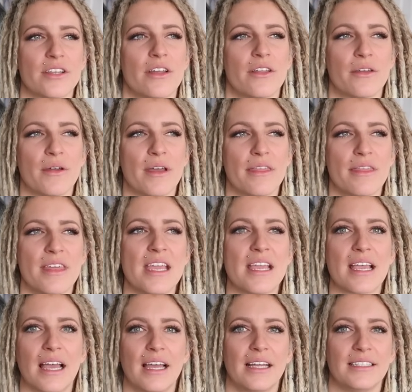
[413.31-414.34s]
although I
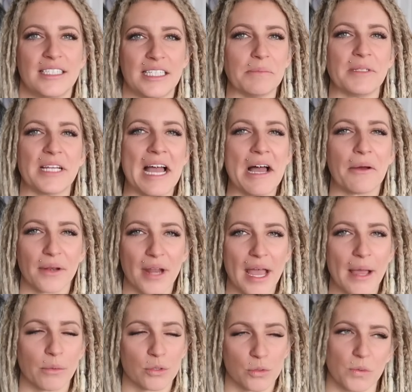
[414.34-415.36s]
think deep down
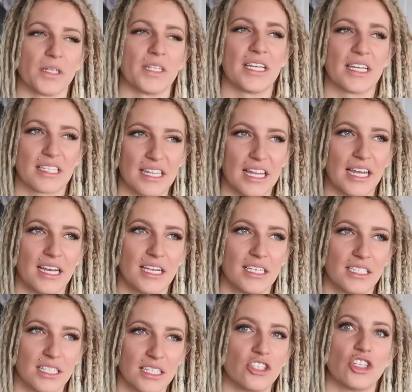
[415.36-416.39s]
I was really
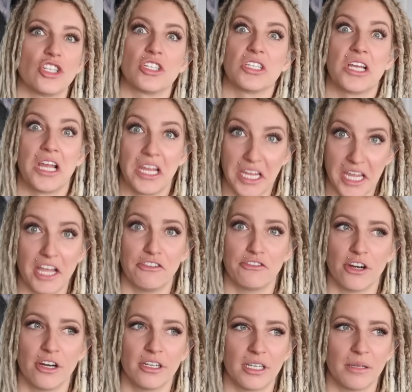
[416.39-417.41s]
excited to just like get
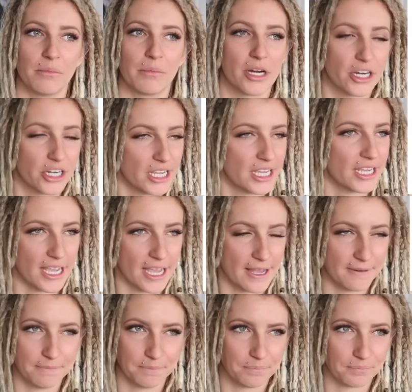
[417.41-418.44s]
drunk and party
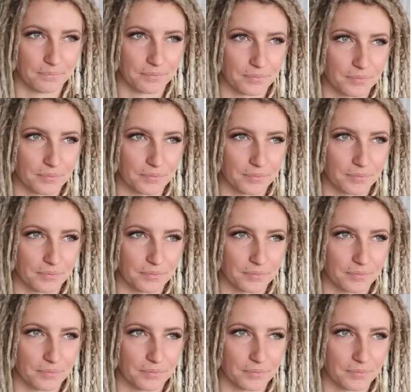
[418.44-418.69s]
again.